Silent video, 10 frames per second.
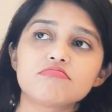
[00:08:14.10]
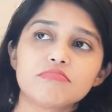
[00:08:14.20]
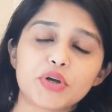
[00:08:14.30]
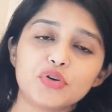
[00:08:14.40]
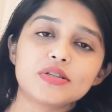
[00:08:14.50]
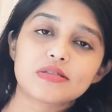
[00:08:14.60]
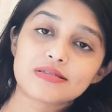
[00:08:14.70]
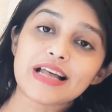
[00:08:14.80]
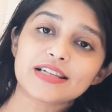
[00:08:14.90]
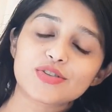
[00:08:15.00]

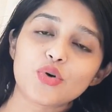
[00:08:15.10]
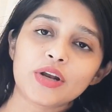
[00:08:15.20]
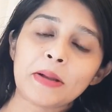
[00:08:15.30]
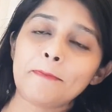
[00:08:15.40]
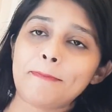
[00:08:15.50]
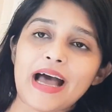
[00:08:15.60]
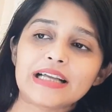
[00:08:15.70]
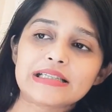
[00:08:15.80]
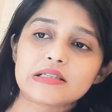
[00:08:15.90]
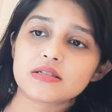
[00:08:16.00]
because that's going to
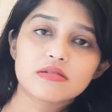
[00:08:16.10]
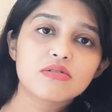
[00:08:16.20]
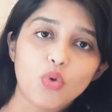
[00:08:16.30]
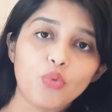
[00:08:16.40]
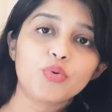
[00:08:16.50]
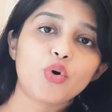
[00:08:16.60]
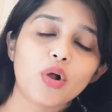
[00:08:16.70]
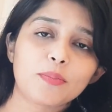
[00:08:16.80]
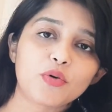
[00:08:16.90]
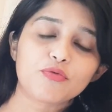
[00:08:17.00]
impact
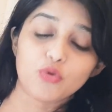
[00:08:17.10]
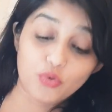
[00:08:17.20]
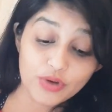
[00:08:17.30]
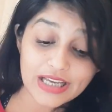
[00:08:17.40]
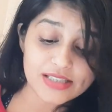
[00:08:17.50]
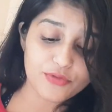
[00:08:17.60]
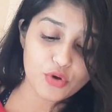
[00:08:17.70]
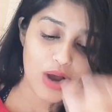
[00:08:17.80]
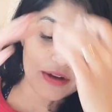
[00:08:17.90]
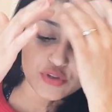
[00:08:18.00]
overall portfolio. Yes, if
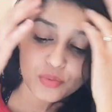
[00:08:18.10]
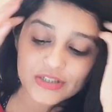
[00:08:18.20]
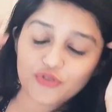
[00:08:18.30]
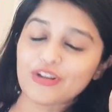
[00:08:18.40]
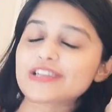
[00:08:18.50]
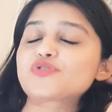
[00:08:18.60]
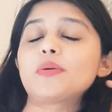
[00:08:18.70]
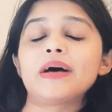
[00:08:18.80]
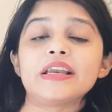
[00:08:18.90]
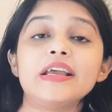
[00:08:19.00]
you have so much of
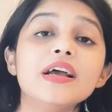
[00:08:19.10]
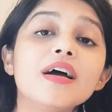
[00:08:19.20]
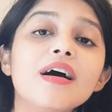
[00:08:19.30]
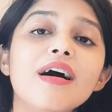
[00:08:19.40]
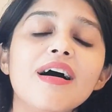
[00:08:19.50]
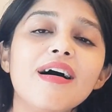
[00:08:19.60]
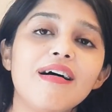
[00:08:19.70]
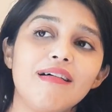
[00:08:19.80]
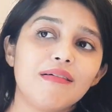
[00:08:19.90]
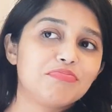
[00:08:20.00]
extra money,
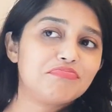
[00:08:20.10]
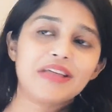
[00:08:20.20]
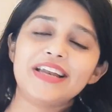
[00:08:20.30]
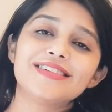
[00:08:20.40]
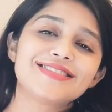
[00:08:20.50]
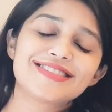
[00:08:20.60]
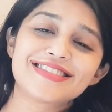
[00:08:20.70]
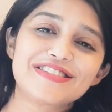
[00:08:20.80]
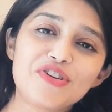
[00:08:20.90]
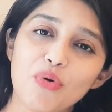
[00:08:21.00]
then
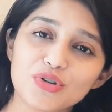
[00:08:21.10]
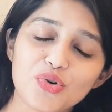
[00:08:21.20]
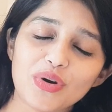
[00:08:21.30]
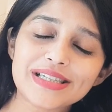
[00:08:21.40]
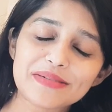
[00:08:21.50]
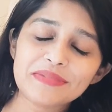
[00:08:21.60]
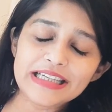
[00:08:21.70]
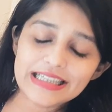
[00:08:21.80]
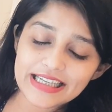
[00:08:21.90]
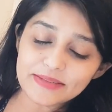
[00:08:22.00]
it's your choice
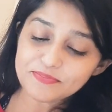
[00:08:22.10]
completely.